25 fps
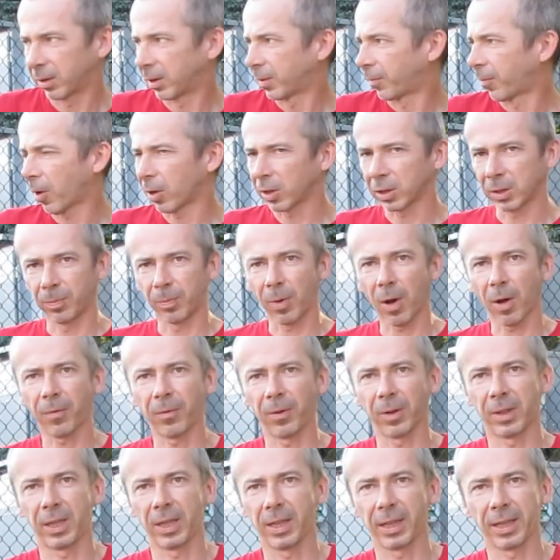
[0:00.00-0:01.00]
far as
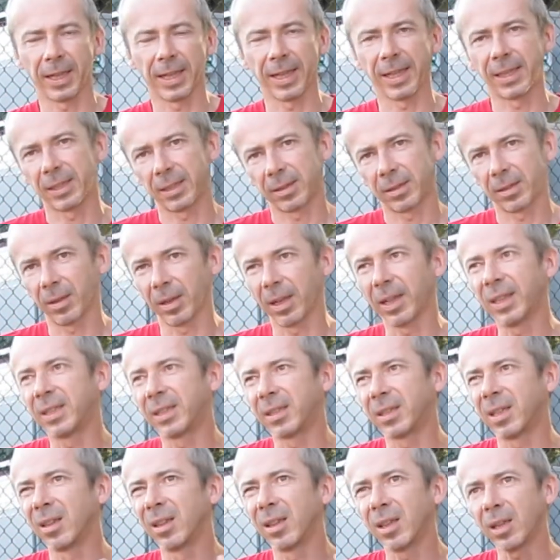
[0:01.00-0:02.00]
buffeting,
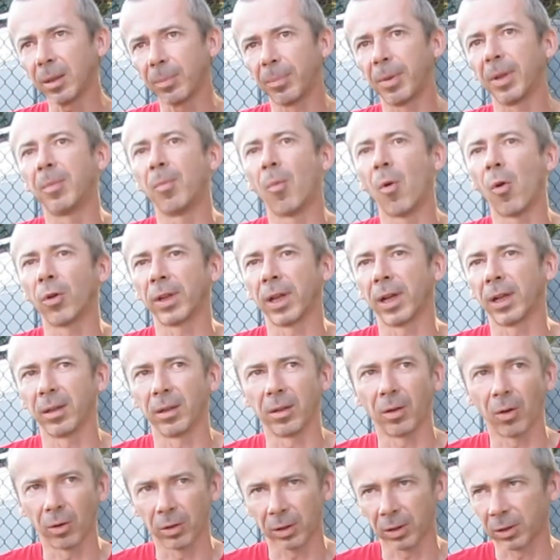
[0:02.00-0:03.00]
it's a little bit more
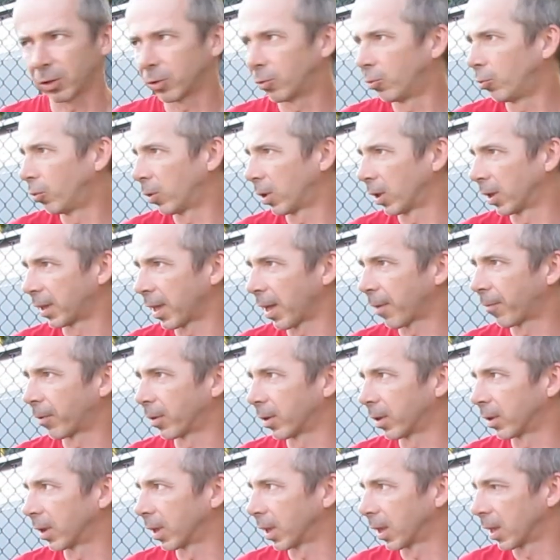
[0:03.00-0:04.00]
than on a scooter,
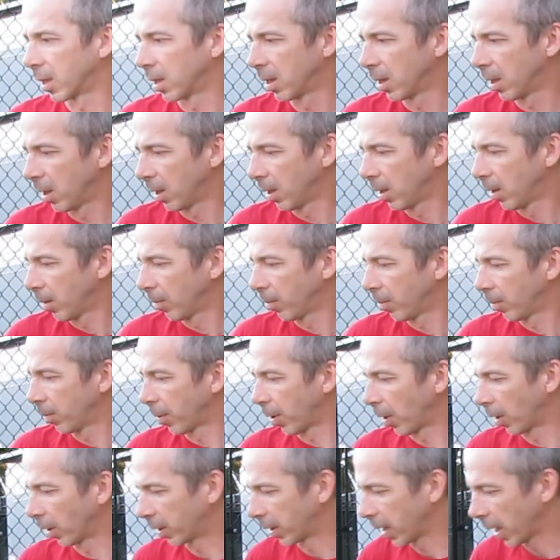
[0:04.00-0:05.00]
definitely,
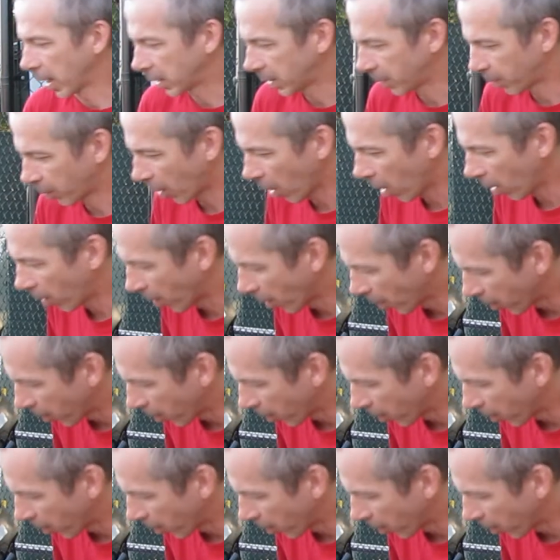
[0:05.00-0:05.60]
but that's probably